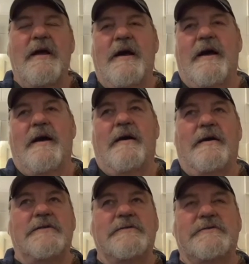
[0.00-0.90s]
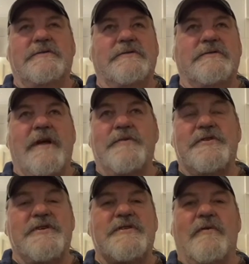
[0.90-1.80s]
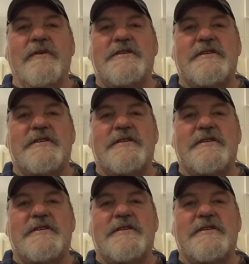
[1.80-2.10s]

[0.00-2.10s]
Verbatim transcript: Uh, that was just Ole's